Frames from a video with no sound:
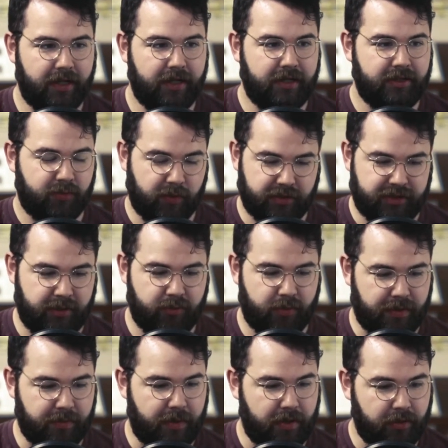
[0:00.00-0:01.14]
So it seems to
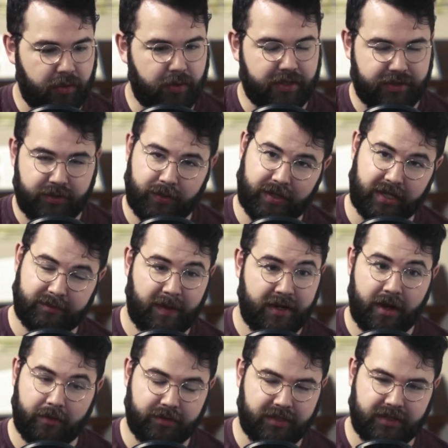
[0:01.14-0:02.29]
be what Luke is doing. That's my
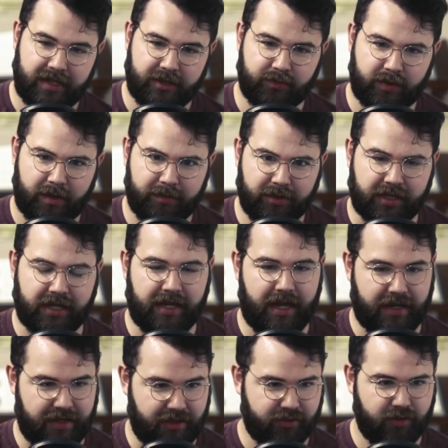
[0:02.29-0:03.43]
note. That's what I'm looking
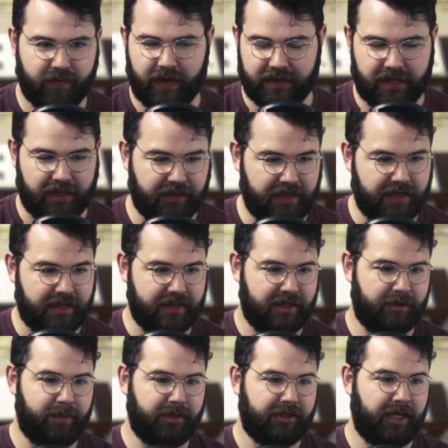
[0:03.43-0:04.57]
at here. So I've got that link
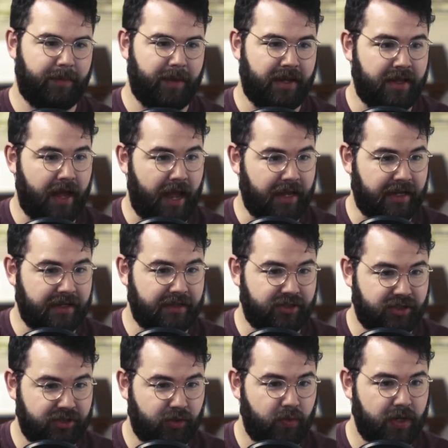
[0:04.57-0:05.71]
there built up, and I can
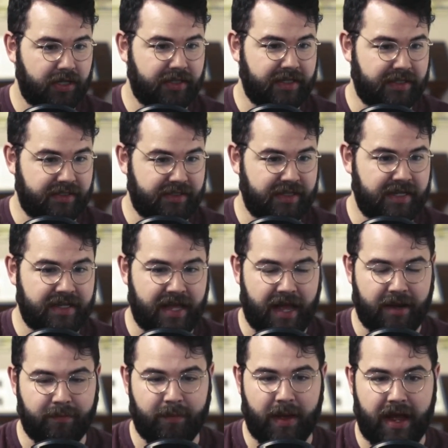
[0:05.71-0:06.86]
quickly see
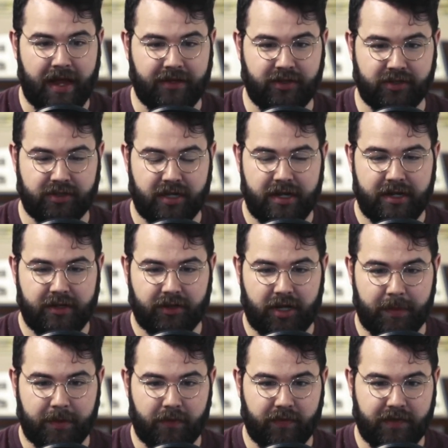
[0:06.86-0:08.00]
that by just
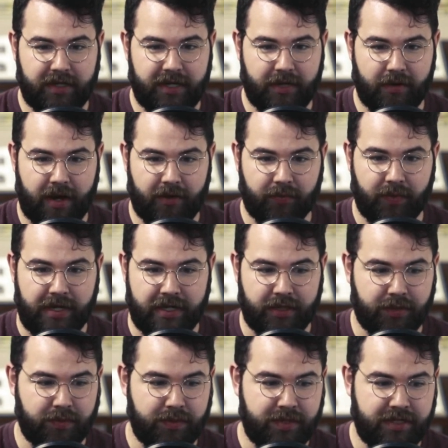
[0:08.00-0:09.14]
coming over here and reading
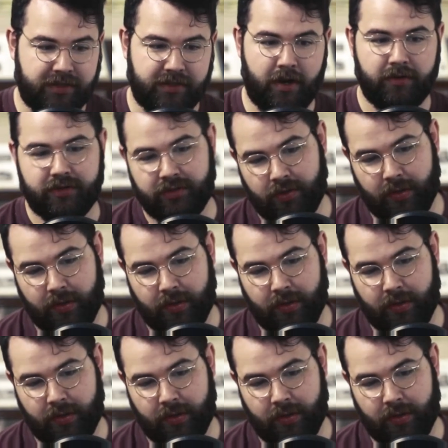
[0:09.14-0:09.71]
through these notes and going,